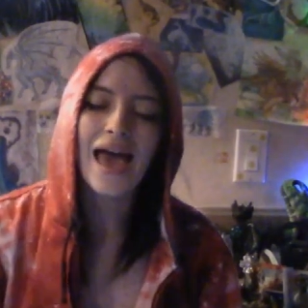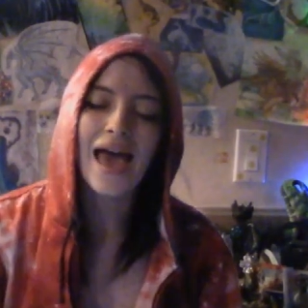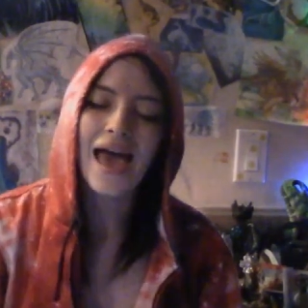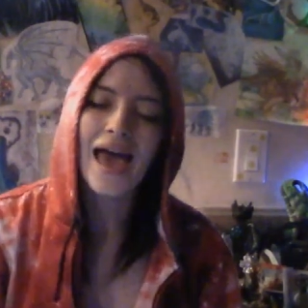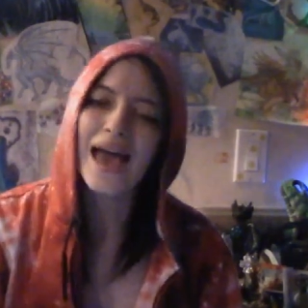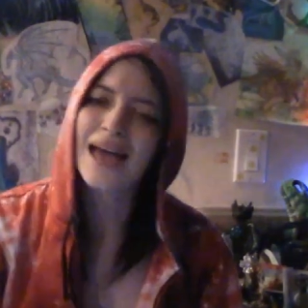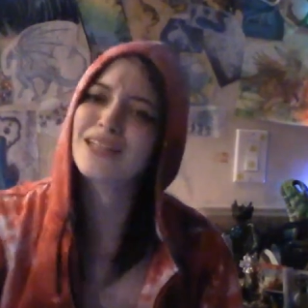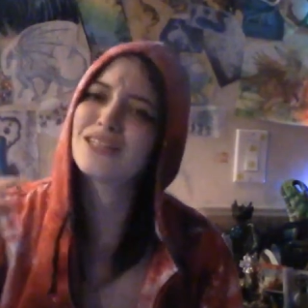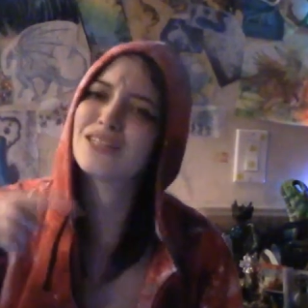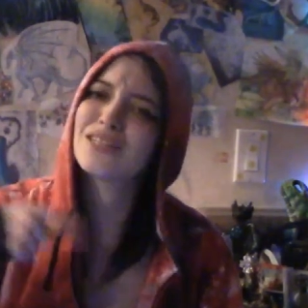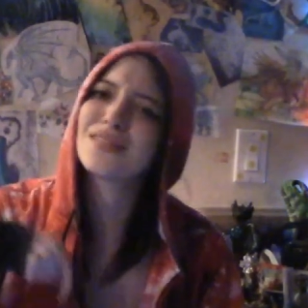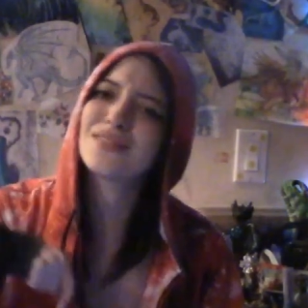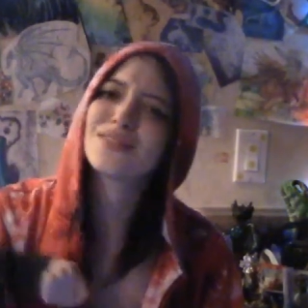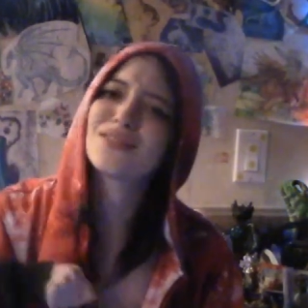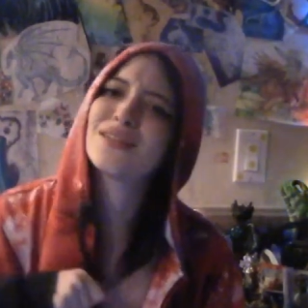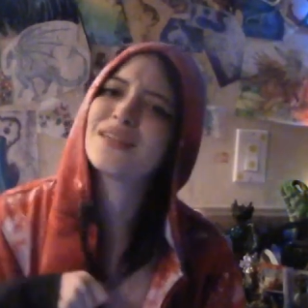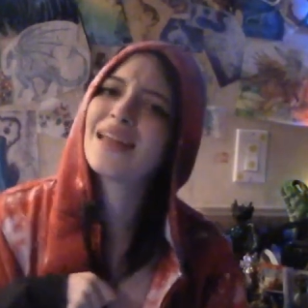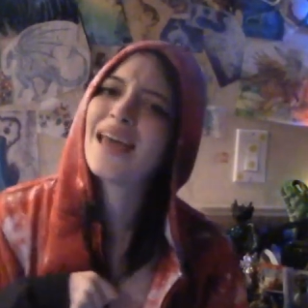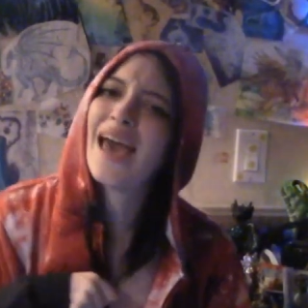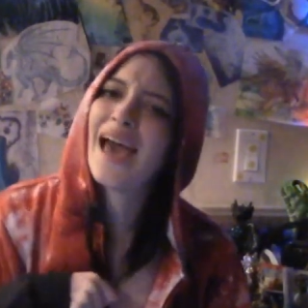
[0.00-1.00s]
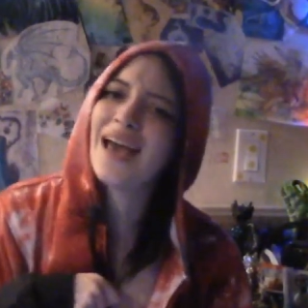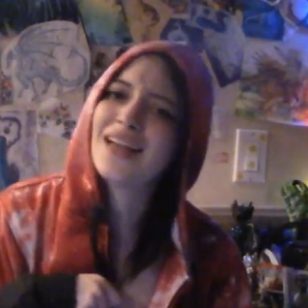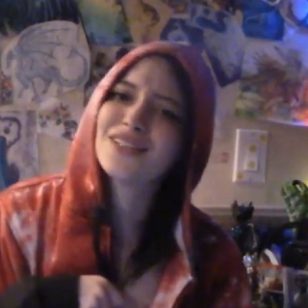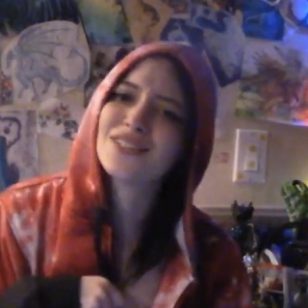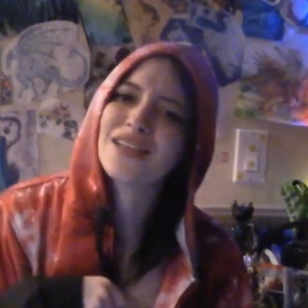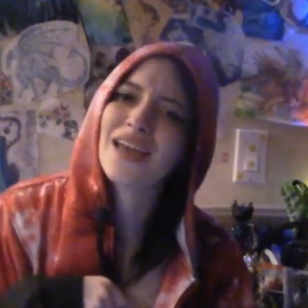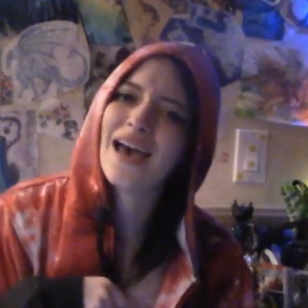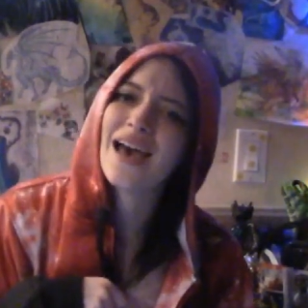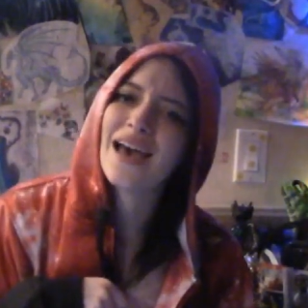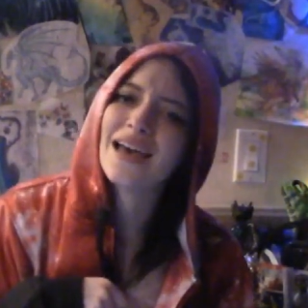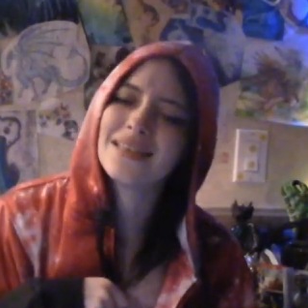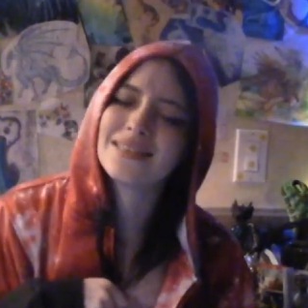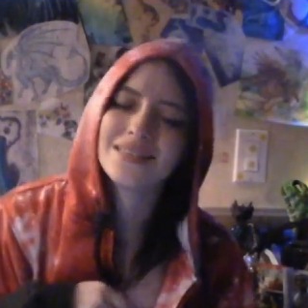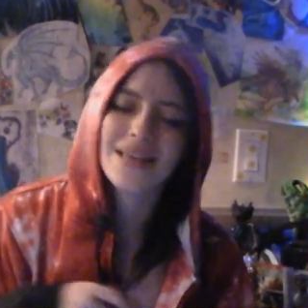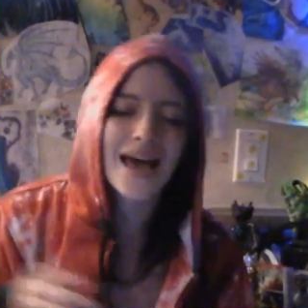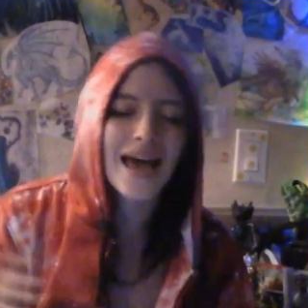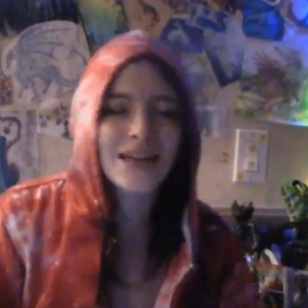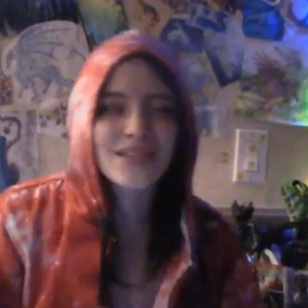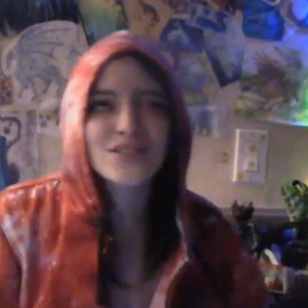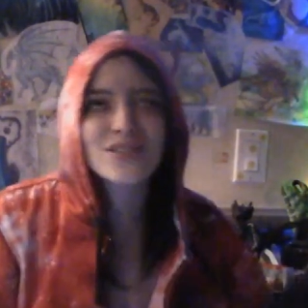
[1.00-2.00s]
hatchlings are gonna hatch, guys.
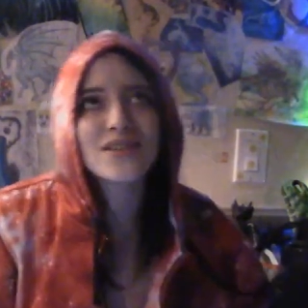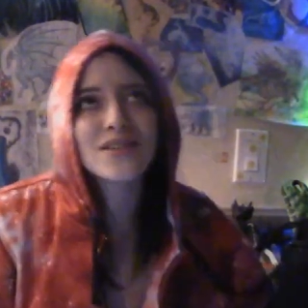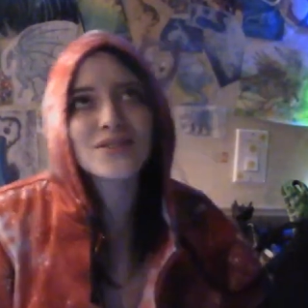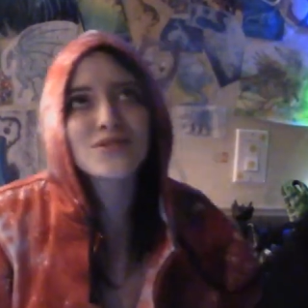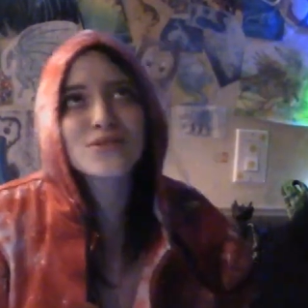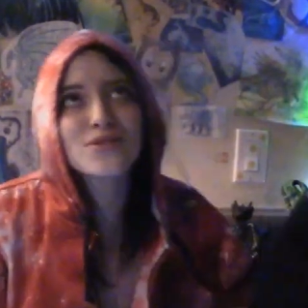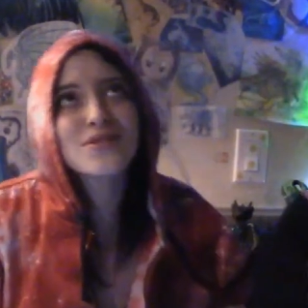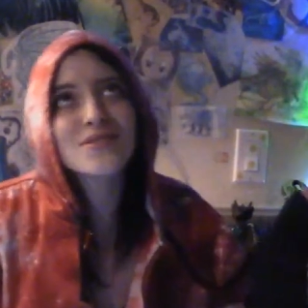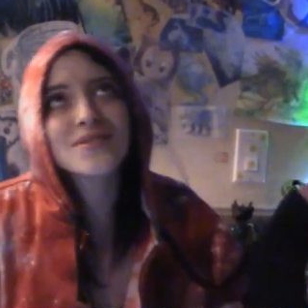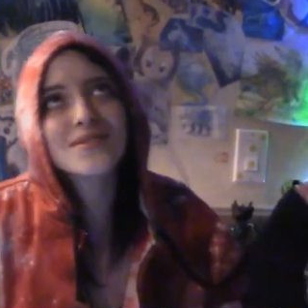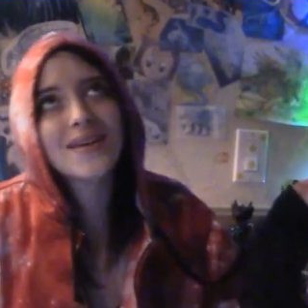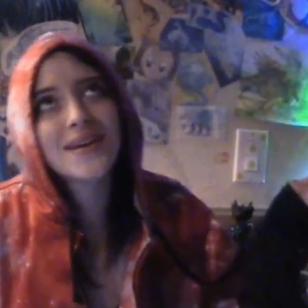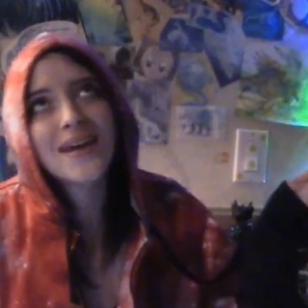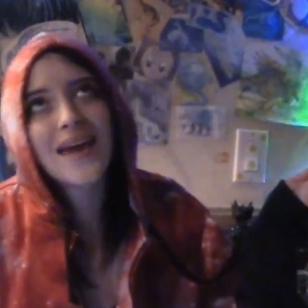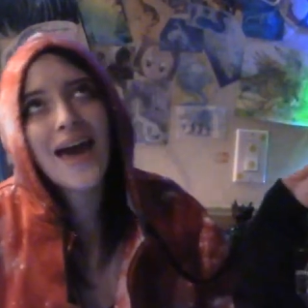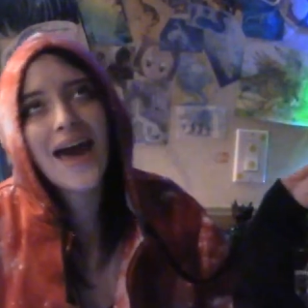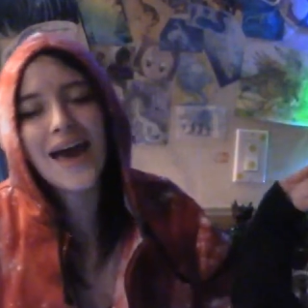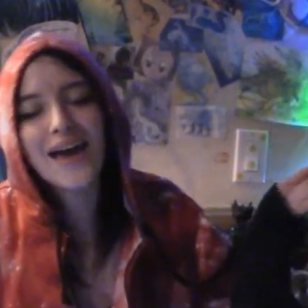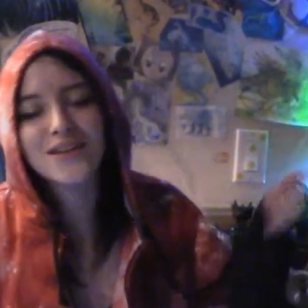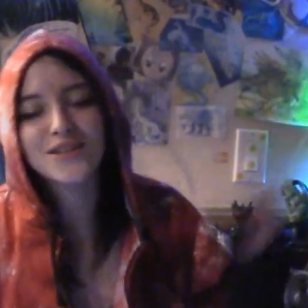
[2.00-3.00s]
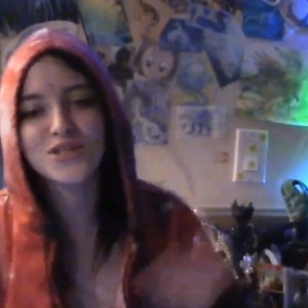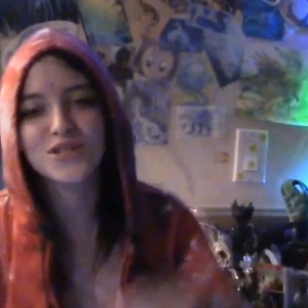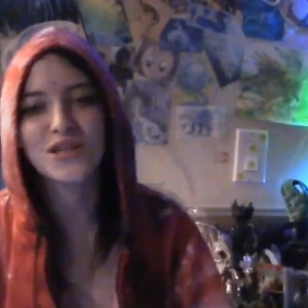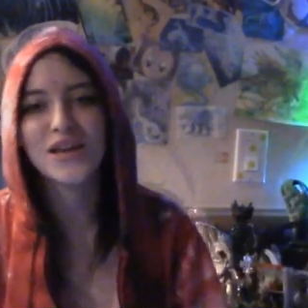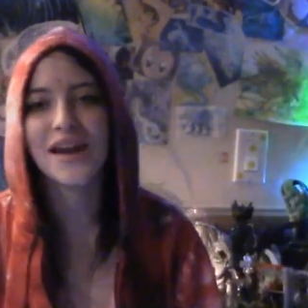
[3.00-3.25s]
Hatchlings are just gonna hatch,